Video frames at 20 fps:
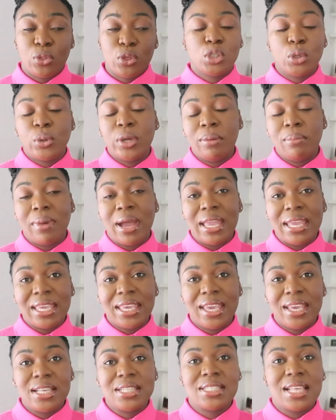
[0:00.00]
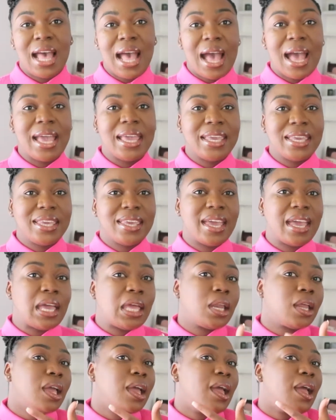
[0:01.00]
So in my case, I
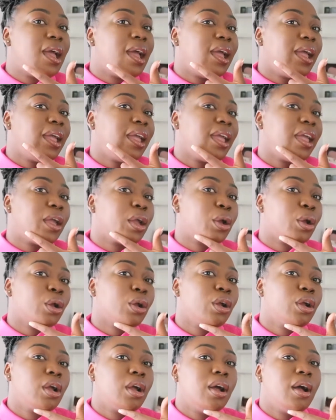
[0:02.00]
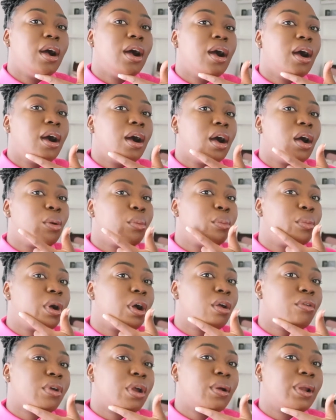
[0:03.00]
get hair
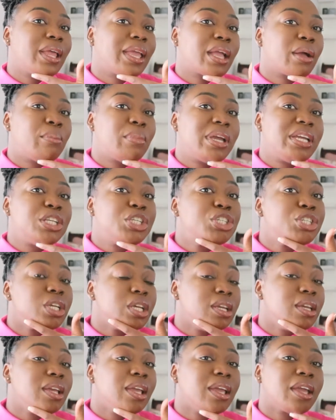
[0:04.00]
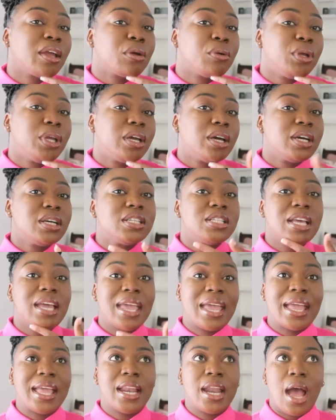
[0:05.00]
around like my chin area,
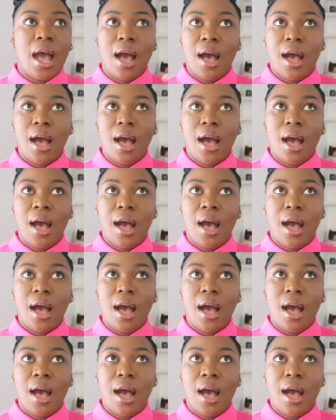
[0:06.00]
and